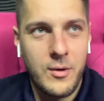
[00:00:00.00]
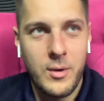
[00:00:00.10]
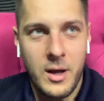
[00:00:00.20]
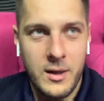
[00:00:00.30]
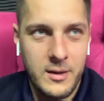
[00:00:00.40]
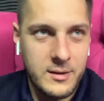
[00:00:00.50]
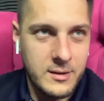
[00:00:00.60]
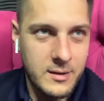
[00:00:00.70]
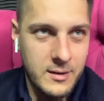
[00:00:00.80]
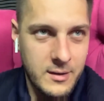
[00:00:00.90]
well,
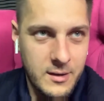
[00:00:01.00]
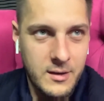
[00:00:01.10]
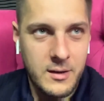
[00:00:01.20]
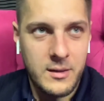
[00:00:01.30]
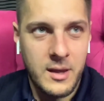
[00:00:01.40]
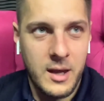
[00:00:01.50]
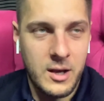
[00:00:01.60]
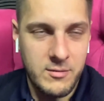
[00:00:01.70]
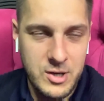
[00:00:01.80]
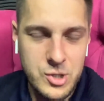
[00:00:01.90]
the
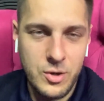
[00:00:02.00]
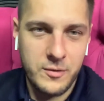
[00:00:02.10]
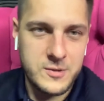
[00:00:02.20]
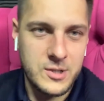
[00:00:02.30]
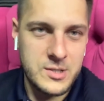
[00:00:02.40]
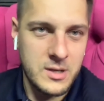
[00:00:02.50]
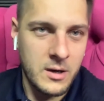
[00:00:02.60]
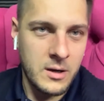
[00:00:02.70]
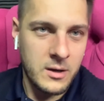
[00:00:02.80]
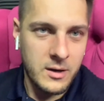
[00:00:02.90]
innovation officers
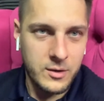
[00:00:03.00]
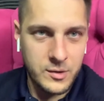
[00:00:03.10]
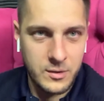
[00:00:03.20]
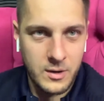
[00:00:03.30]
are